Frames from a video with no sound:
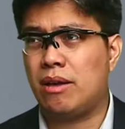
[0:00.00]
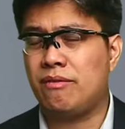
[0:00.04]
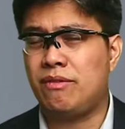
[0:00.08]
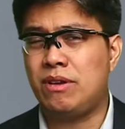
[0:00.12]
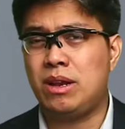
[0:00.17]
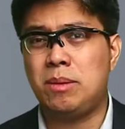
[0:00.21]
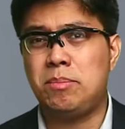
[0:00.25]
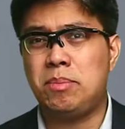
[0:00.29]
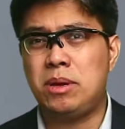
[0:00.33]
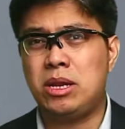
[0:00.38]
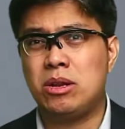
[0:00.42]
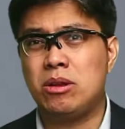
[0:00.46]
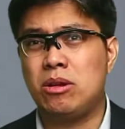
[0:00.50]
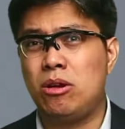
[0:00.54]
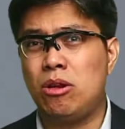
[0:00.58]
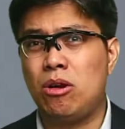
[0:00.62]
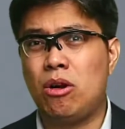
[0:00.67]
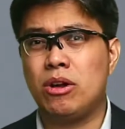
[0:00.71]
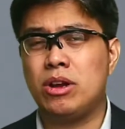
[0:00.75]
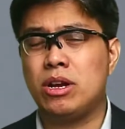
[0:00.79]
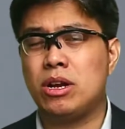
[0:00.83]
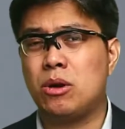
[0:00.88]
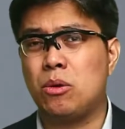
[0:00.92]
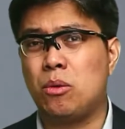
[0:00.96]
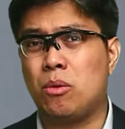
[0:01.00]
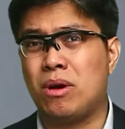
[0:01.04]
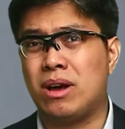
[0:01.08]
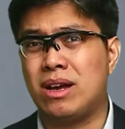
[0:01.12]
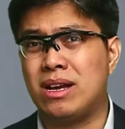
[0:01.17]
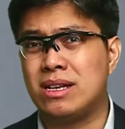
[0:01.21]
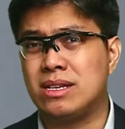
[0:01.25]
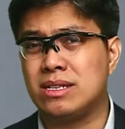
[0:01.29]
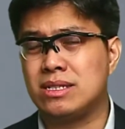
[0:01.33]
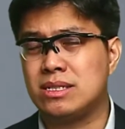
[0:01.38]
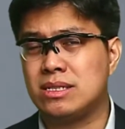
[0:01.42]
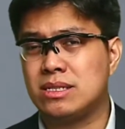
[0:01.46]
Filipino lawyer
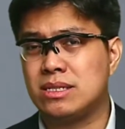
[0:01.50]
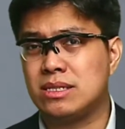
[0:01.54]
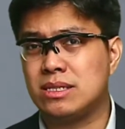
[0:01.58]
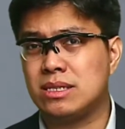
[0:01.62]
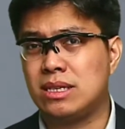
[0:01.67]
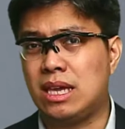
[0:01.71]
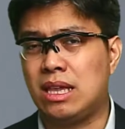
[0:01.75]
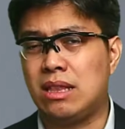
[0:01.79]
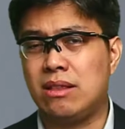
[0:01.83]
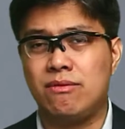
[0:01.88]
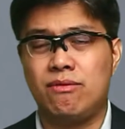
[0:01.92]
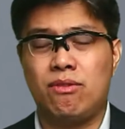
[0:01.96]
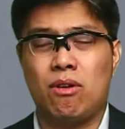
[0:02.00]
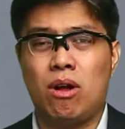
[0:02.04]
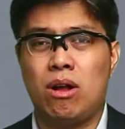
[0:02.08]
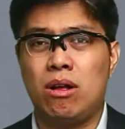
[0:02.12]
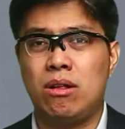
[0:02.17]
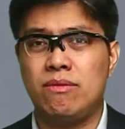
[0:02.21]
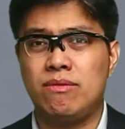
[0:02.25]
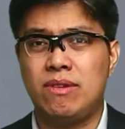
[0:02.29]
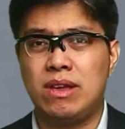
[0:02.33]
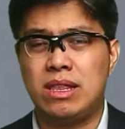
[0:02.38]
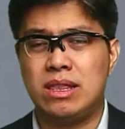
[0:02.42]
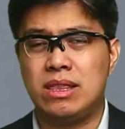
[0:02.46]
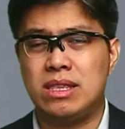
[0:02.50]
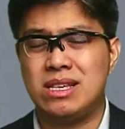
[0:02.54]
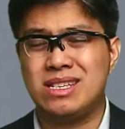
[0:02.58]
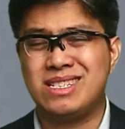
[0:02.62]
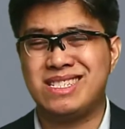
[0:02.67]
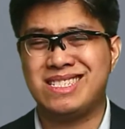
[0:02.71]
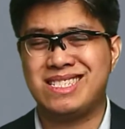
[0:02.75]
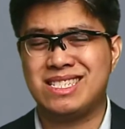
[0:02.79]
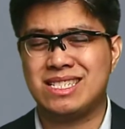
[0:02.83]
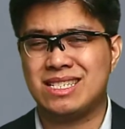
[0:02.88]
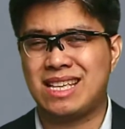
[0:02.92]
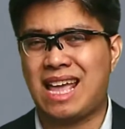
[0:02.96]
was involved in
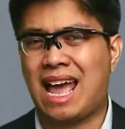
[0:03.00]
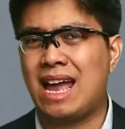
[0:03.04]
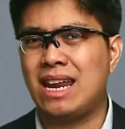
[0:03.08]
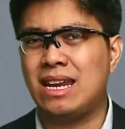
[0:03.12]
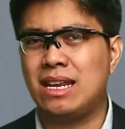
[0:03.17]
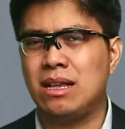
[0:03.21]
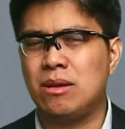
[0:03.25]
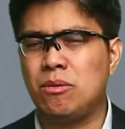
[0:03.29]
this scandal,